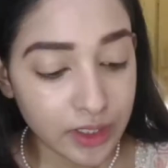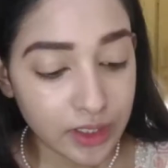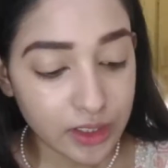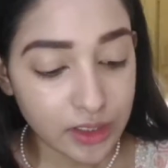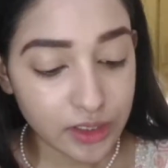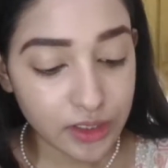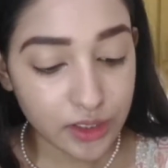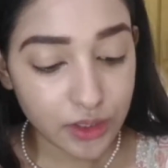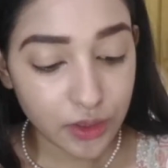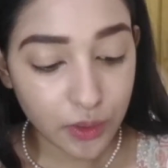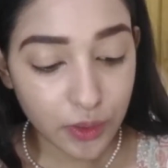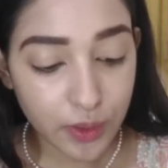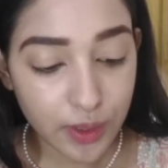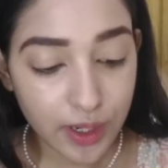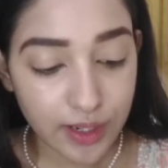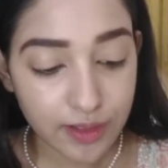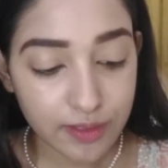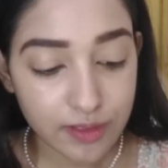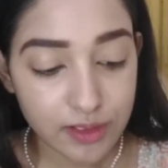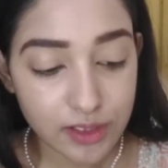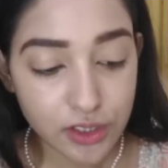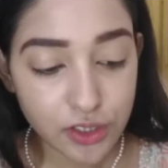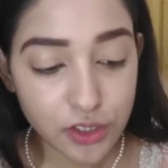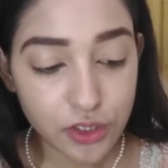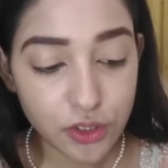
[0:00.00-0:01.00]
So I
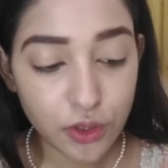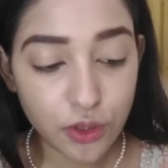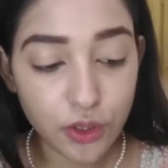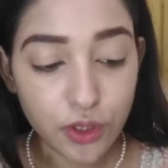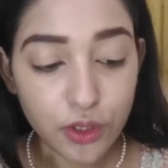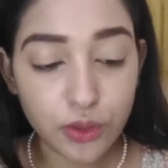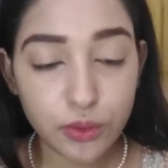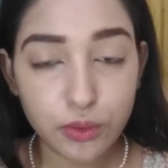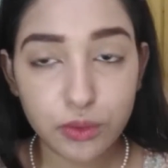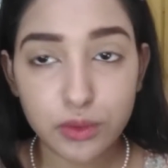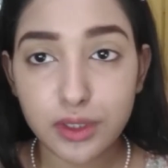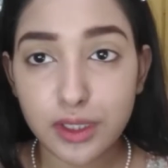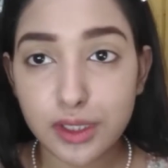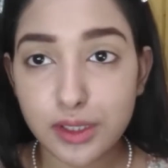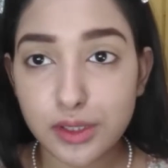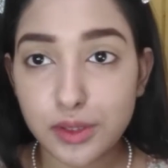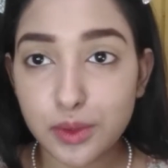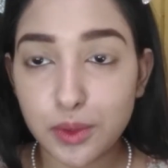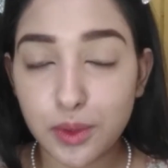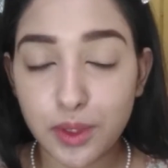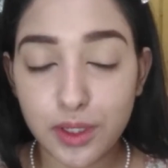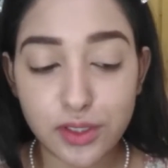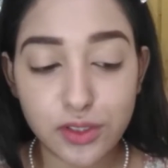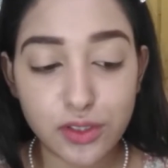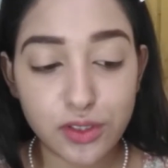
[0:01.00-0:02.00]
will show you the
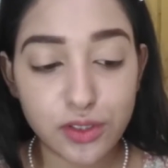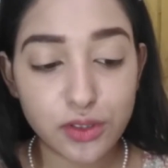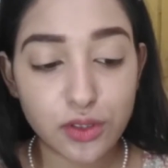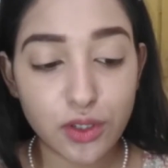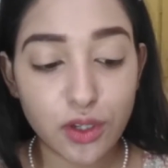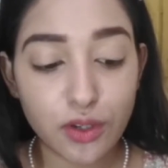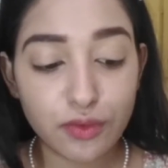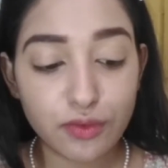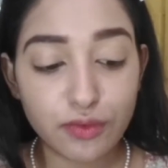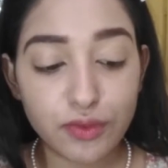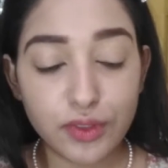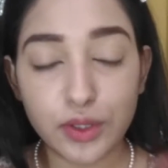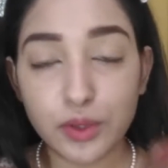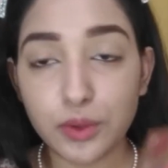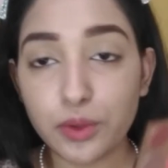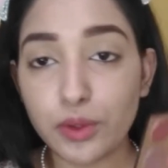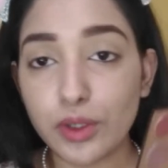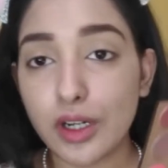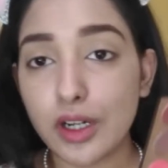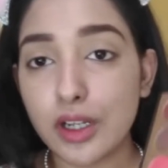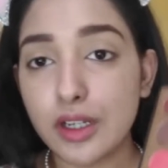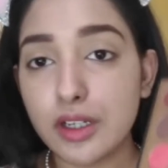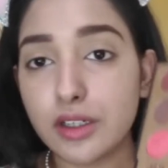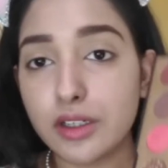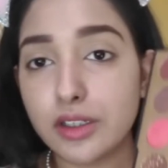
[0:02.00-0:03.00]
swatches of few
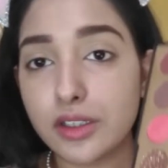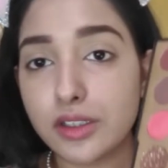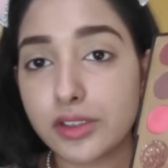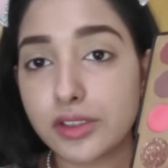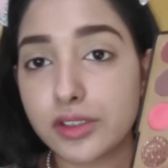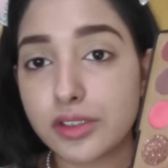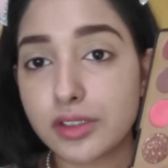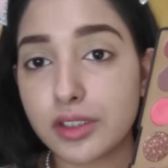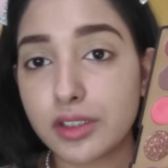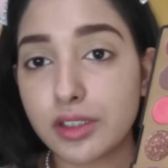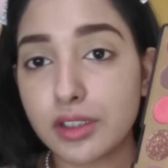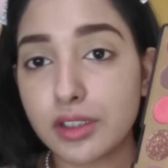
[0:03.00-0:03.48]
colors